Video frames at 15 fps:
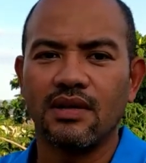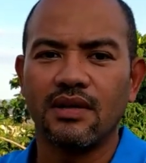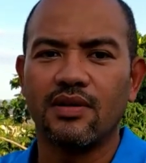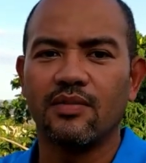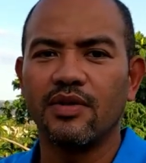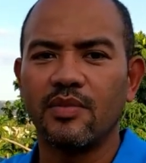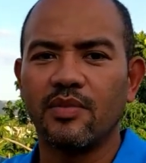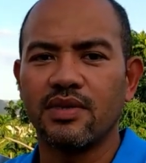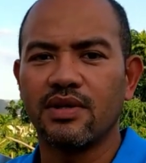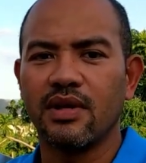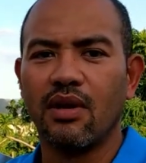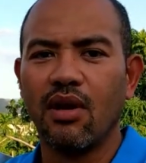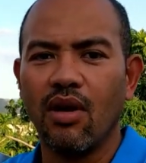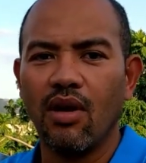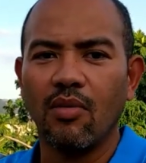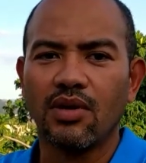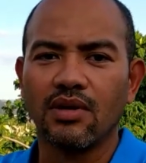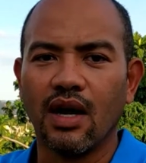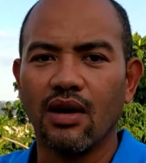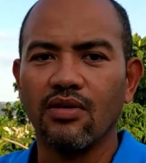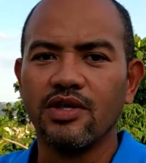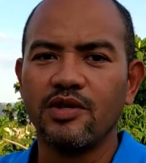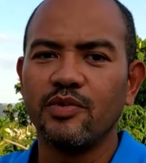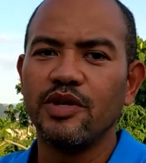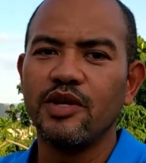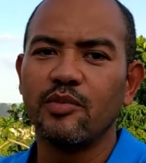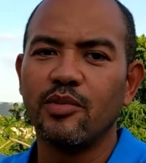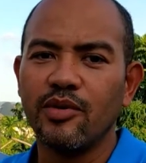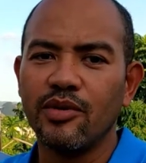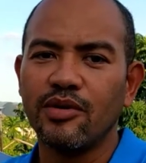you know, people say, oh, but the rich
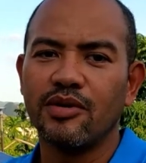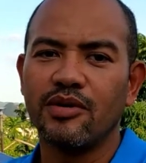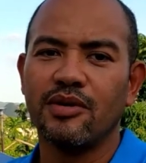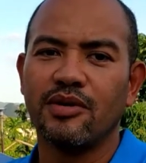people